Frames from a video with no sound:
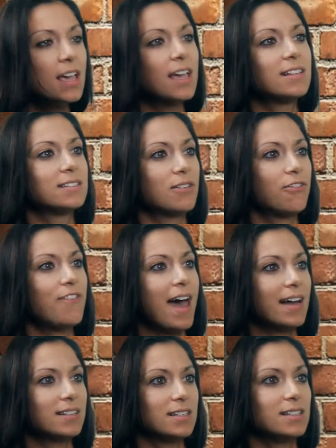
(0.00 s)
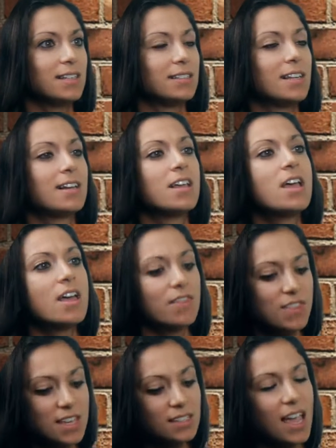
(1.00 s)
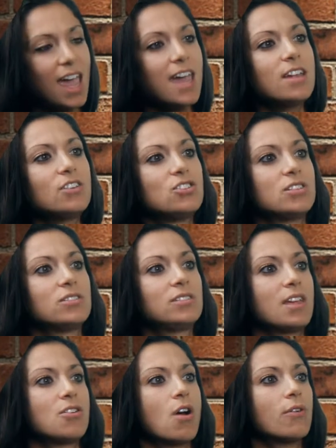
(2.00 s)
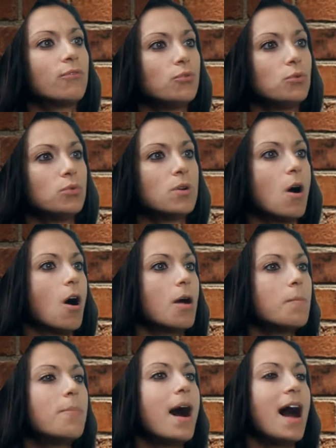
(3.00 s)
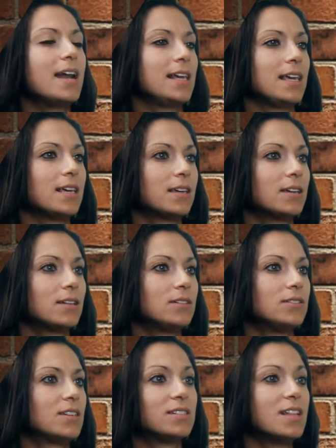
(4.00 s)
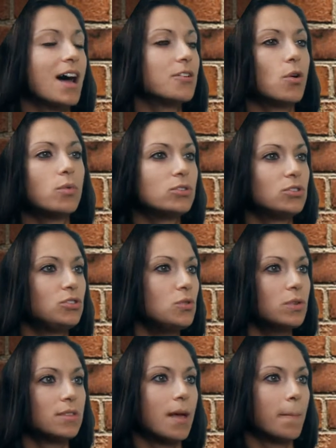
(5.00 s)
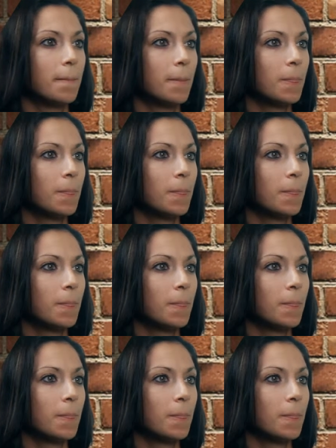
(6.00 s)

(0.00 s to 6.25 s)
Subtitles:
It's the fact is that these agents in our food, our body does not know what to do with them.